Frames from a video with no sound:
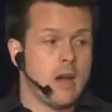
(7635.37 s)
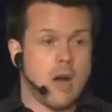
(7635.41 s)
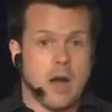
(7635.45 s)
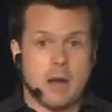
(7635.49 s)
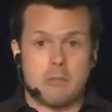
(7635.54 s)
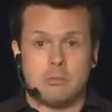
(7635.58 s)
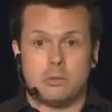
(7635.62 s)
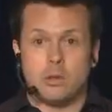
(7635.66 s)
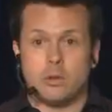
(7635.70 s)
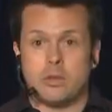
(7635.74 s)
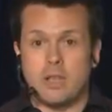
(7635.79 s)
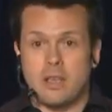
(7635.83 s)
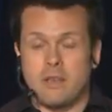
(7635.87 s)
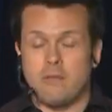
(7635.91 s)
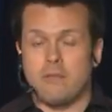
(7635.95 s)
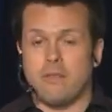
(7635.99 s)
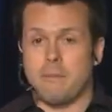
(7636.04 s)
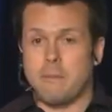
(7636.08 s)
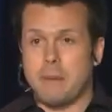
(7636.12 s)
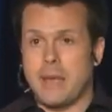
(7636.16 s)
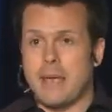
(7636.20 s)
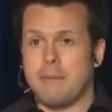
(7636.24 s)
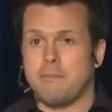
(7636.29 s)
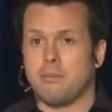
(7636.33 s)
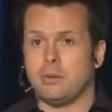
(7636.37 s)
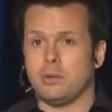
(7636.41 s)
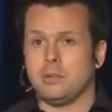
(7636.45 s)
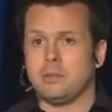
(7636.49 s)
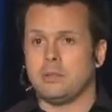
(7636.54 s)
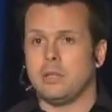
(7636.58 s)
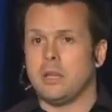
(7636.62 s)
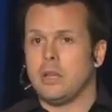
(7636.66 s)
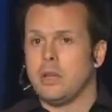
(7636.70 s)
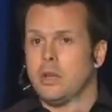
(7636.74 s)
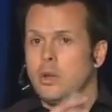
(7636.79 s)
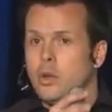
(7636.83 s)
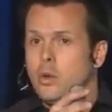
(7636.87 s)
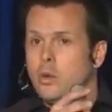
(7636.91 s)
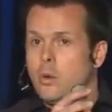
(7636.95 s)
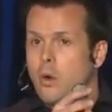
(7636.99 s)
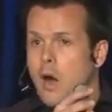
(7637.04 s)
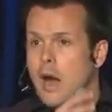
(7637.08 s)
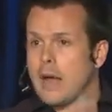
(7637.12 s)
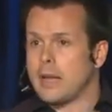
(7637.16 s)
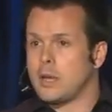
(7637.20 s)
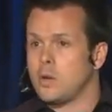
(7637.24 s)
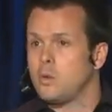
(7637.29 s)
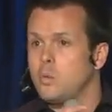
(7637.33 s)
I'm looking for people who
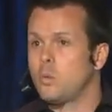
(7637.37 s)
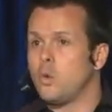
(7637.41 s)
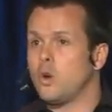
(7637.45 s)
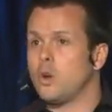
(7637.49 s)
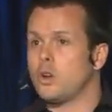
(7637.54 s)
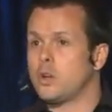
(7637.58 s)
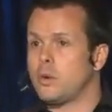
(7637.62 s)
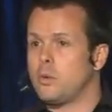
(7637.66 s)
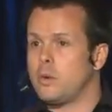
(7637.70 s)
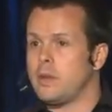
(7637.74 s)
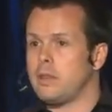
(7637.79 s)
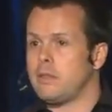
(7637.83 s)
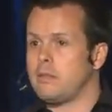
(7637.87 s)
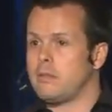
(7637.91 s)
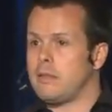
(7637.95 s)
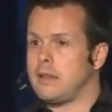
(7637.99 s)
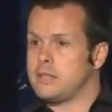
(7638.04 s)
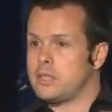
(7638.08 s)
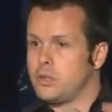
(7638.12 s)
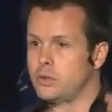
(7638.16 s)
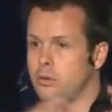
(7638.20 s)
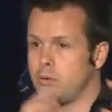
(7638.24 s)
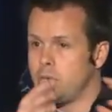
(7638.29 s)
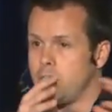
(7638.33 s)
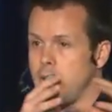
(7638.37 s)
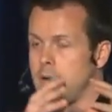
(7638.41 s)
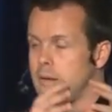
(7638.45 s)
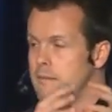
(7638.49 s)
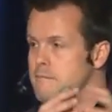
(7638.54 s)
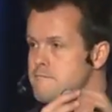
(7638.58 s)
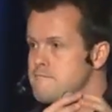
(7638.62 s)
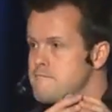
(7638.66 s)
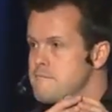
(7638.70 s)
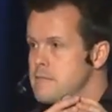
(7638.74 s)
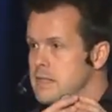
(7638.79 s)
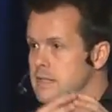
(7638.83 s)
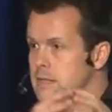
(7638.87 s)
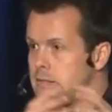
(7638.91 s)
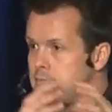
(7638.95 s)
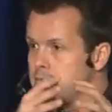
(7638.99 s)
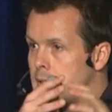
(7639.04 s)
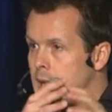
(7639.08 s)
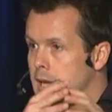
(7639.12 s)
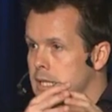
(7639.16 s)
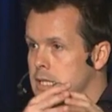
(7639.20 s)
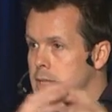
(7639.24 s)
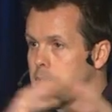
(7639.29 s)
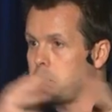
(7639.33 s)
I can work with to
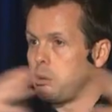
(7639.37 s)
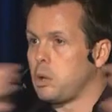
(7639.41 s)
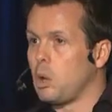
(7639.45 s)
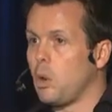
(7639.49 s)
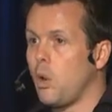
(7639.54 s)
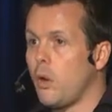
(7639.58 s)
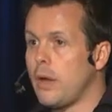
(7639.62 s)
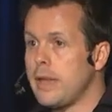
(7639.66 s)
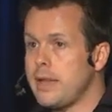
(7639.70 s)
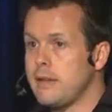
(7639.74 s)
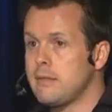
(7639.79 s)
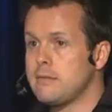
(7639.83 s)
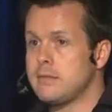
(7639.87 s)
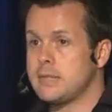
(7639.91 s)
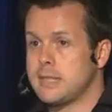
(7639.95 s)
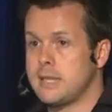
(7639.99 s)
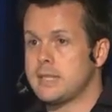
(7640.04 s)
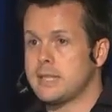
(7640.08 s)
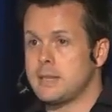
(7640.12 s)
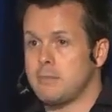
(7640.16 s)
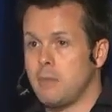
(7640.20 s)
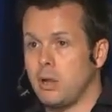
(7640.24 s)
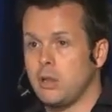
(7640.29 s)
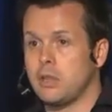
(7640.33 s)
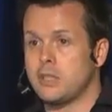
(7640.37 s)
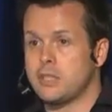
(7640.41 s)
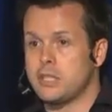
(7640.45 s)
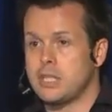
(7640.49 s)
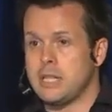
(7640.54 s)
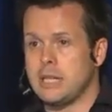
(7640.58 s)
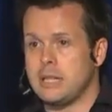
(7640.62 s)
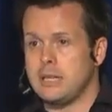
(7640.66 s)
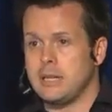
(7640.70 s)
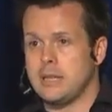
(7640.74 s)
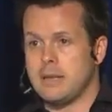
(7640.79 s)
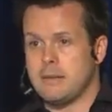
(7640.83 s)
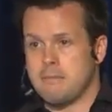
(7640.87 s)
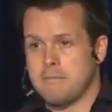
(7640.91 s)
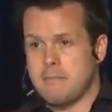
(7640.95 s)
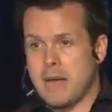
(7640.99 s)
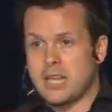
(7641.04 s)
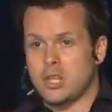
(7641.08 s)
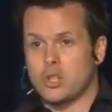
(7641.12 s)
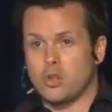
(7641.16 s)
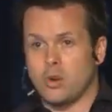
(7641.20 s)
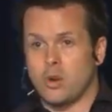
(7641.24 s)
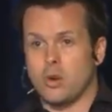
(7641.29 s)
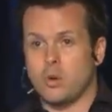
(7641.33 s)
uh, deploy systemology,
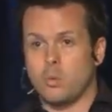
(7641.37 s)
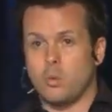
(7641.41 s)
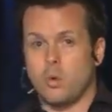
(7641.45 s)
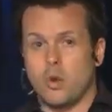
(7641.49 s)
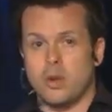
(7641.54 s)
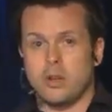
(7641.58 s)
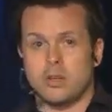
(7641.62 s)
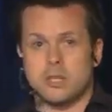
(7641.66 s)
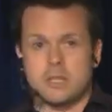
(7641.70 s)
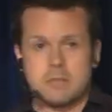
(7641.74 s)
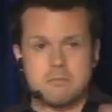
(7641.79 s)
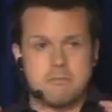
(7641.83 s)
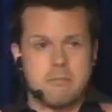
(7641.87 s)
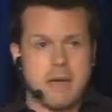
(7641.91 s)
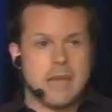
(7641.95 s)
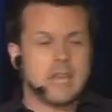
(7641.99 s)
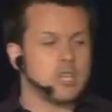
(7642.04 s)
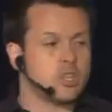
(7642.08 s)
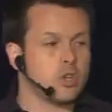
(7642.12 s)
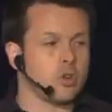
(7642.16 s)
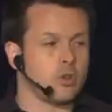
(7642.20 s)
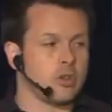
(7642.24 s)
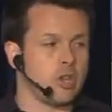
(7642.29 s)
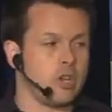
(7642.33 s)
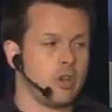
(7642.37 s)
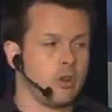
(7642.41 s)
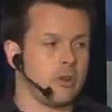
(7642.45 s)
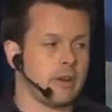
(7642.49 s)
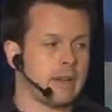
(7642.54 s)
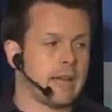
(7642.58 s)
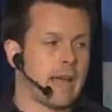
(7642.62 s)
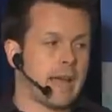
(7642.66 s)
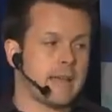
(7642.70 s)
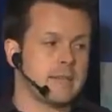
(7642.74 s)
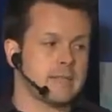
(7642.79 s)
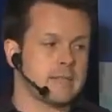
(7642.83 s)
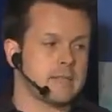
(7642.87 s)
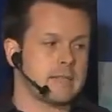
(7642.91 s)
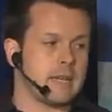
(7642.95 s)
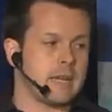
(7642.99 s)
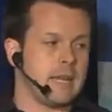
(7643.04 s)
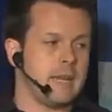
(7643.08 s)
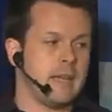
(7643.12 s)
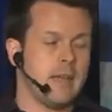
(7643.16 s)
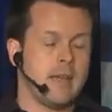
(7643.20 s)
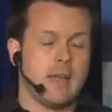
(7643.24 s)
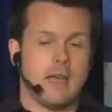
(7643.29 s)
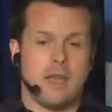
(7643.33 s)
make sure it works, make sure that you're a case
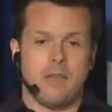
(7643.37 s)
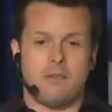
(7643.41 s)
study.